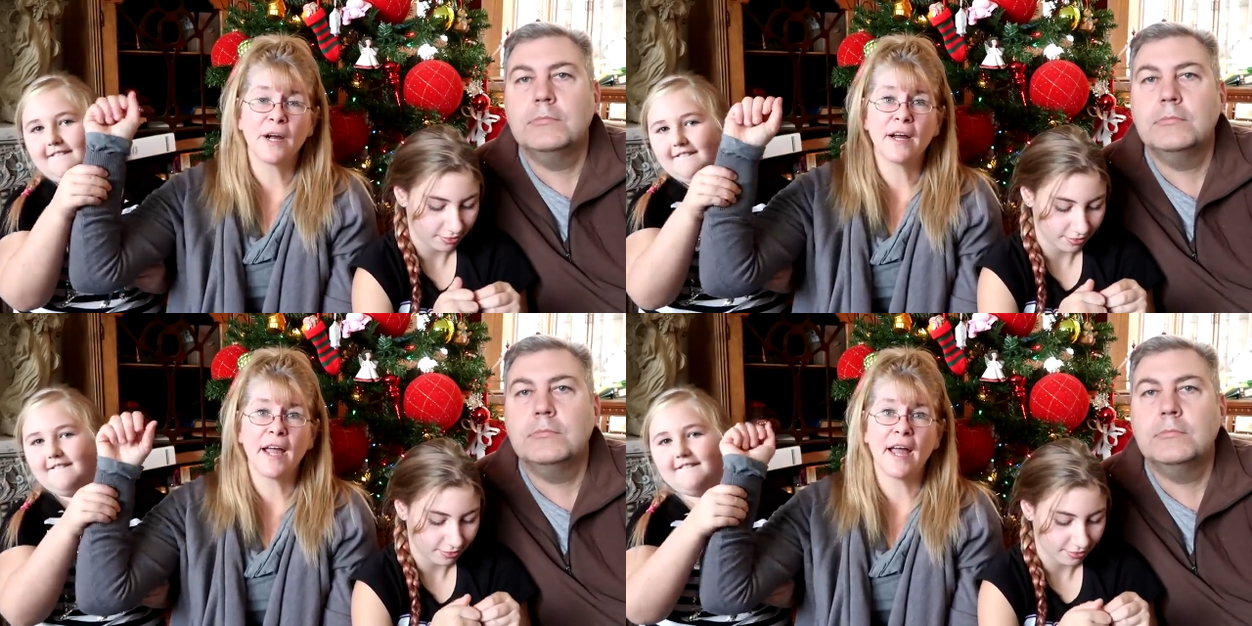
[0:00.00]

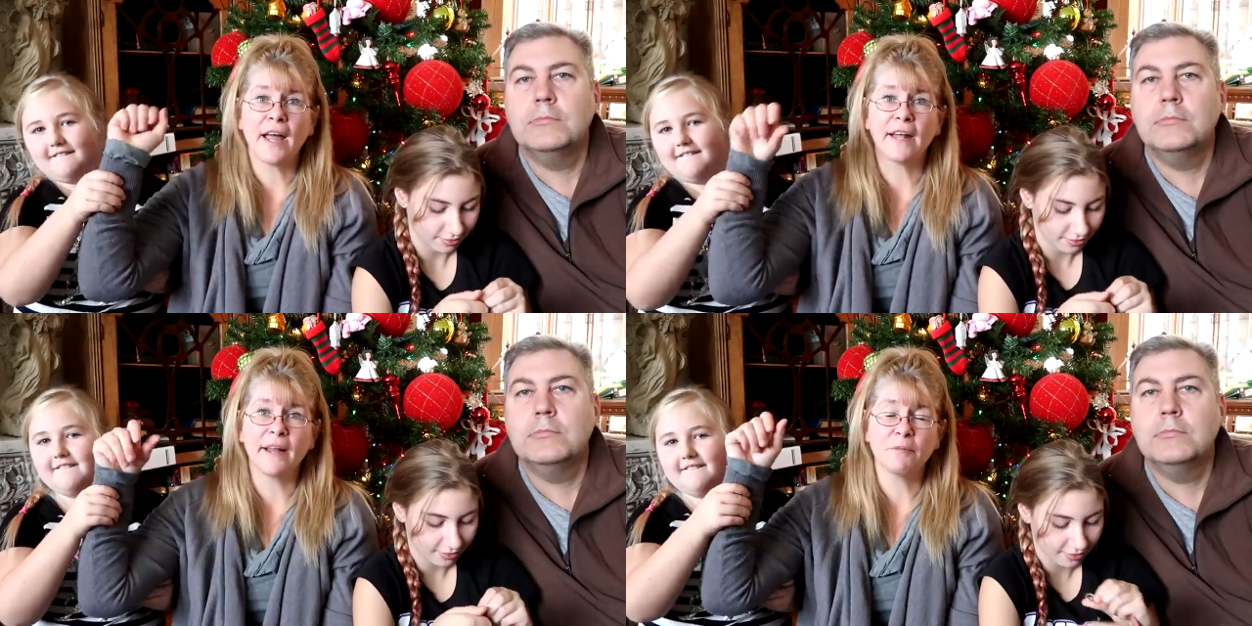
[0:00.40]

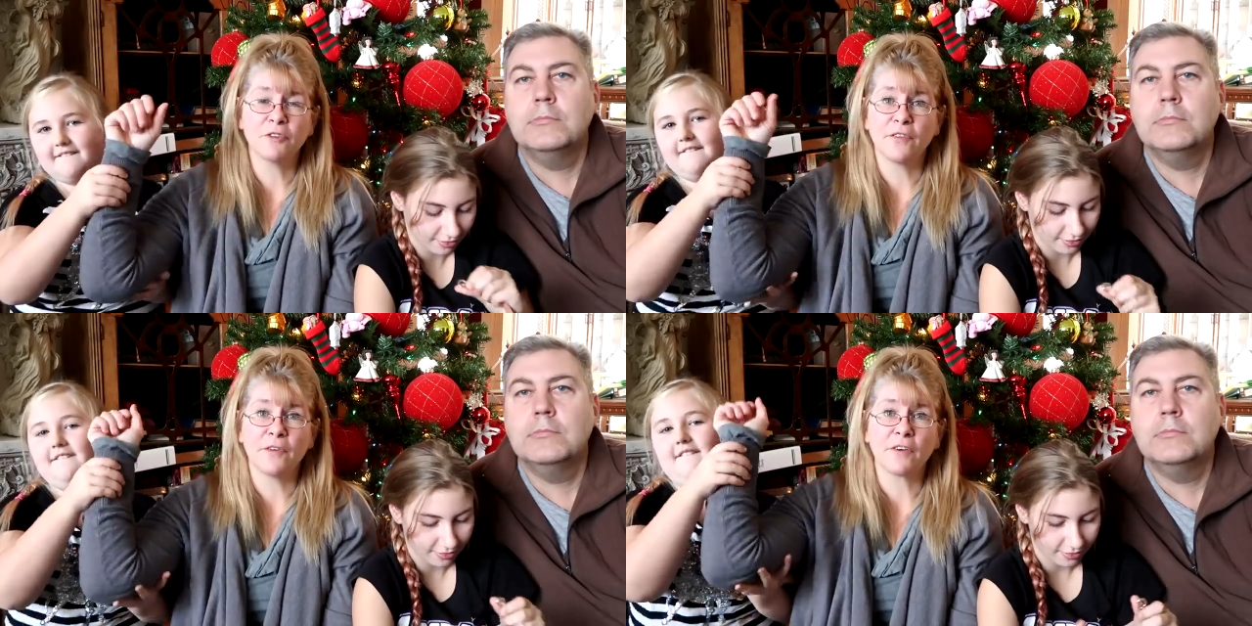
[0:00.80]
Speaker 1: and I'm
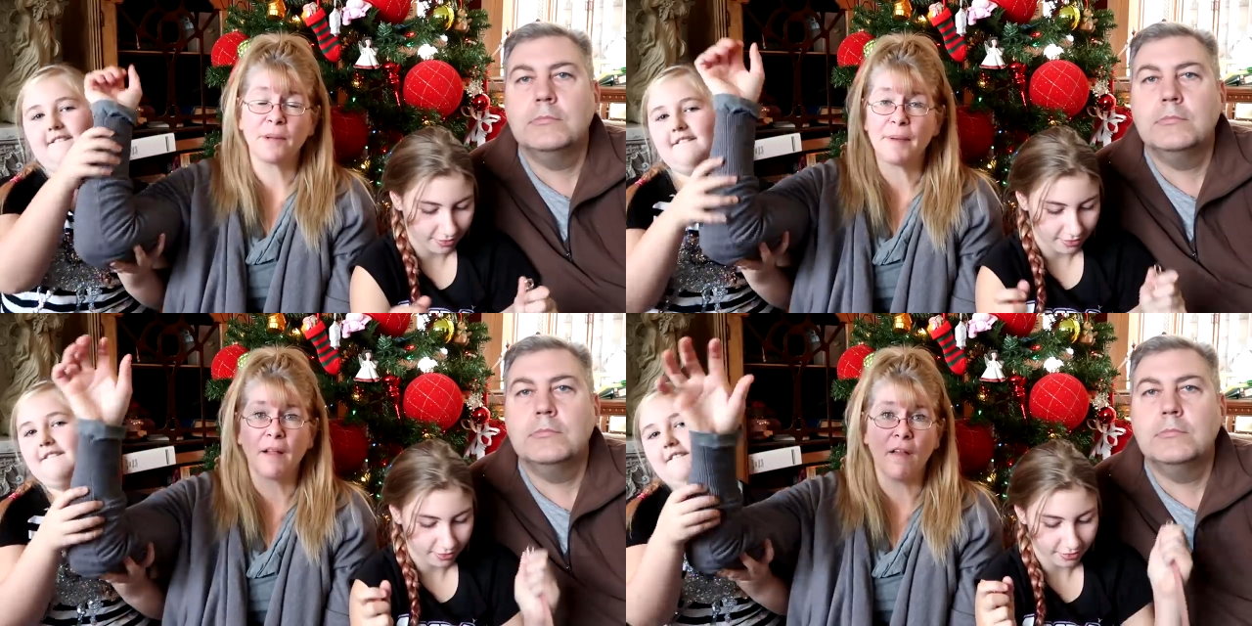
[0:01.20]
sure there are going to
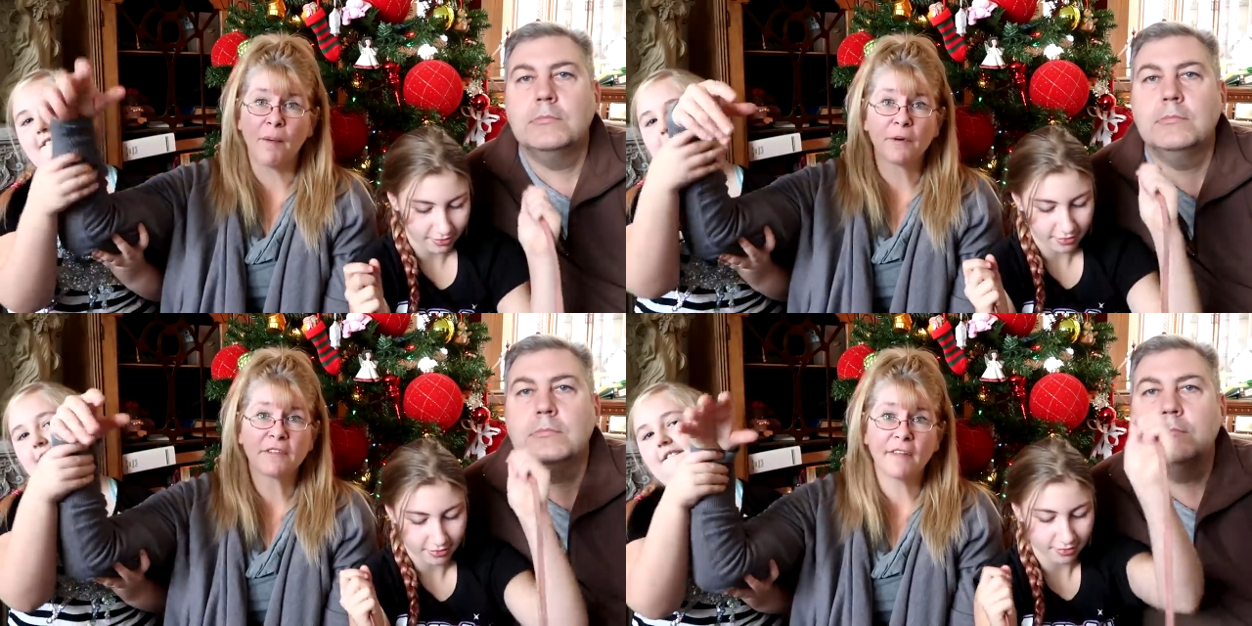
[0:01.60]
be a lot
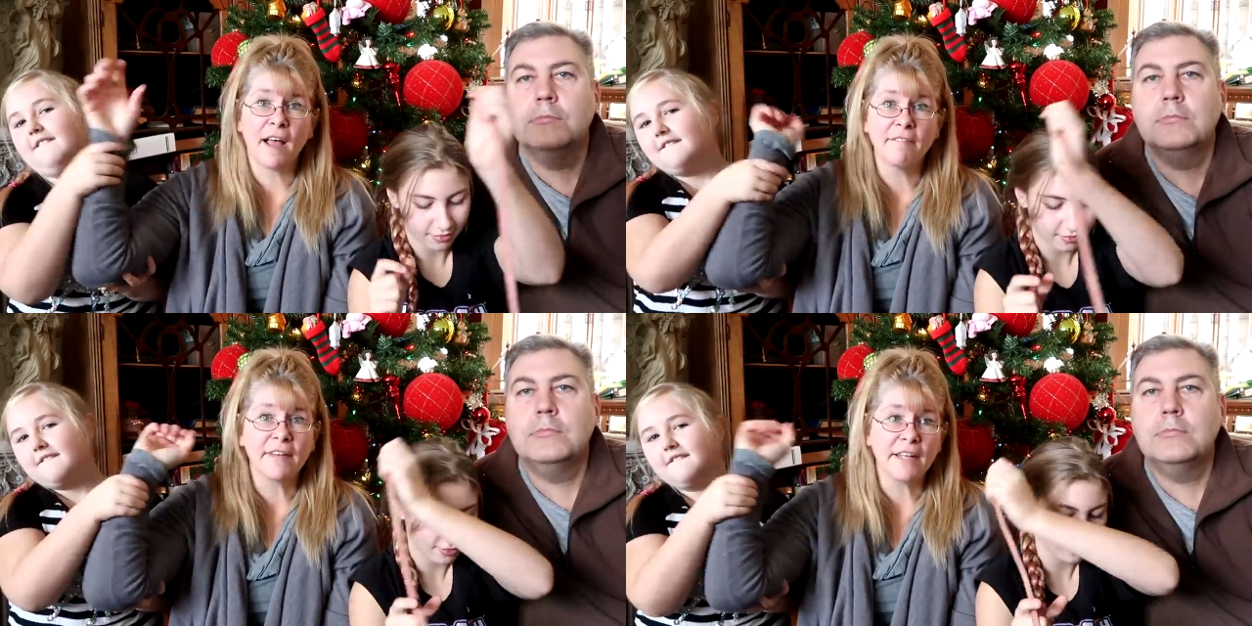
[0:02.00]
more slime